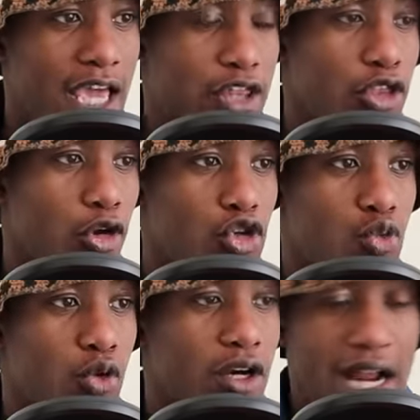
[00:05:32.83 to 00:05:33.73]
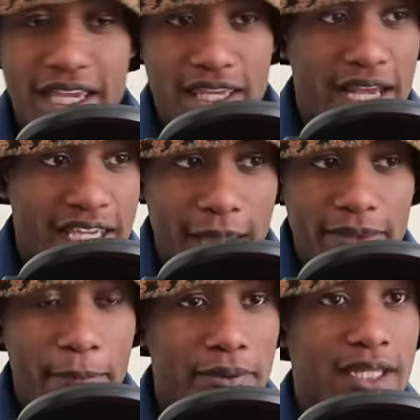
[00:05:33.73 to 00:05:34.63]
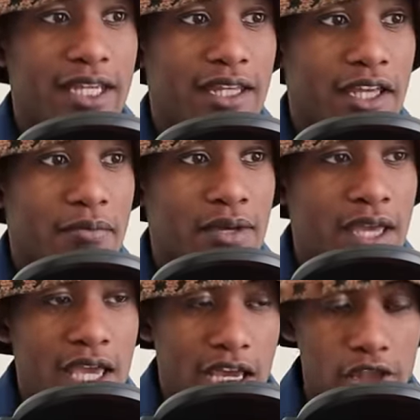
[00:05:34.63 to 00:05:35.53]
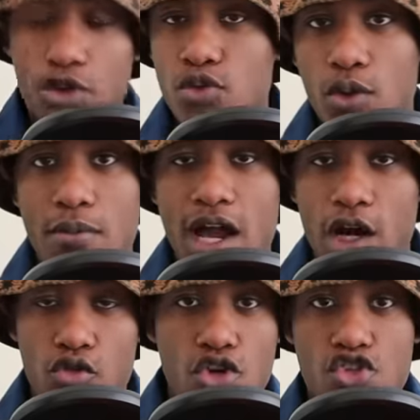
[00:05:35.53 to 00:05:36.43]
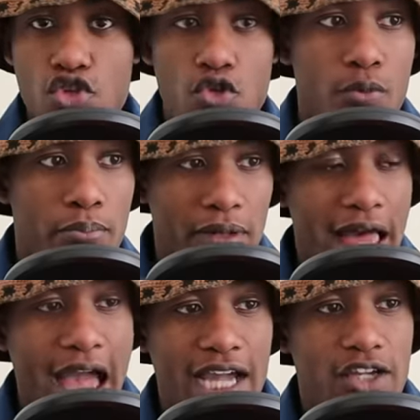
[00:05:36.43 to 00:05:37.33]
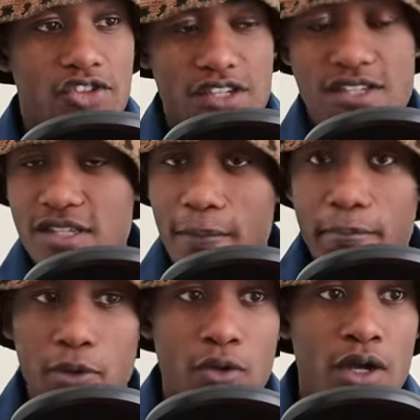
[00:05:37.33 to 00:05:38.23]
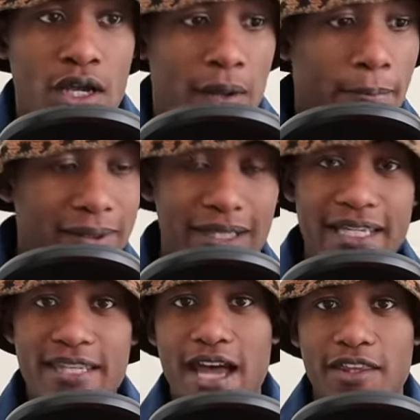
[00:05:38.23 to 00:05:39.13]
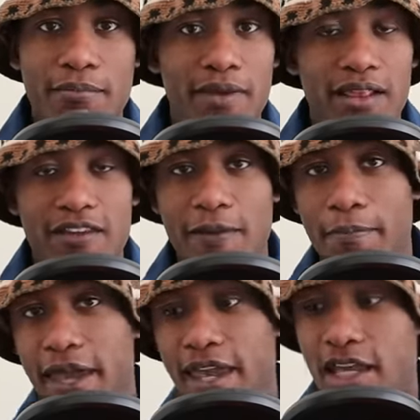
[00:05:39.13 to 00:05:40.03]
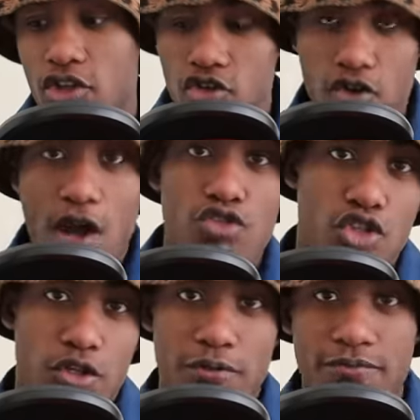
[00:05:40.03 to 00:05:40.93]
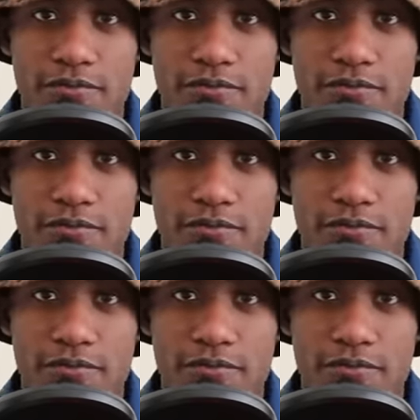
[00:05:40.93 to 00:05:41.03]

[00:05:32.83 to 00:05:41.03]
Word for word: and those were, and I kept the pleat in them, and those were my original black, just simple pleat down the middle of the pant trouser,